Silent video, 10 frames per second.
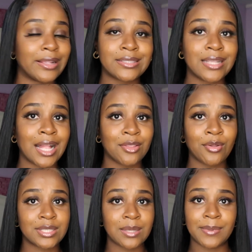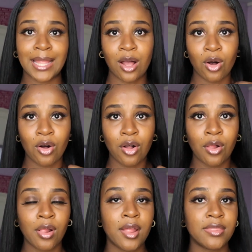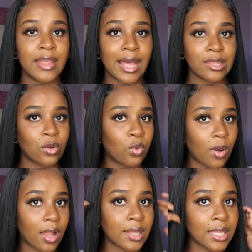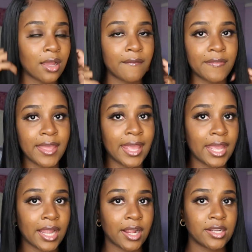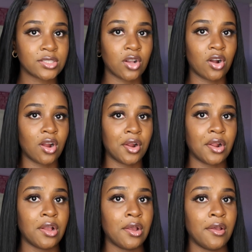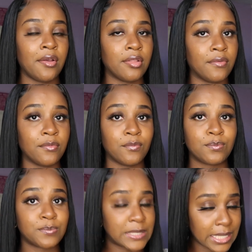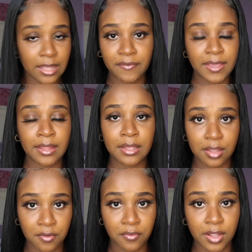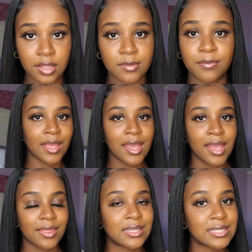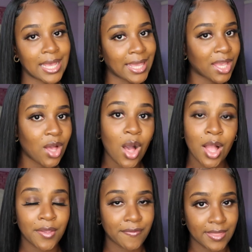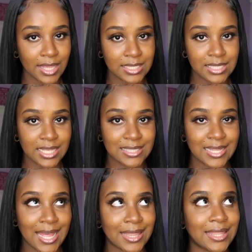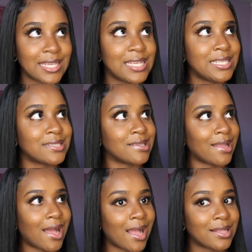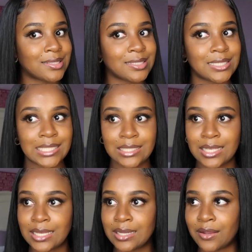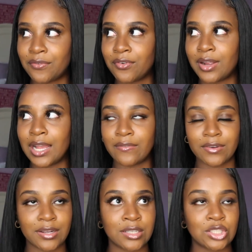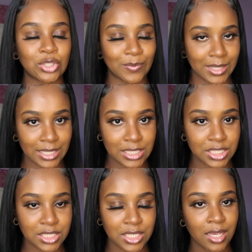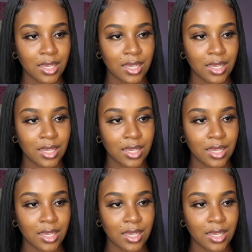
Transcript: It's not noticeable at all that the quality of the hairs are significantly different. The second con of this is that these knots took forever to bleach.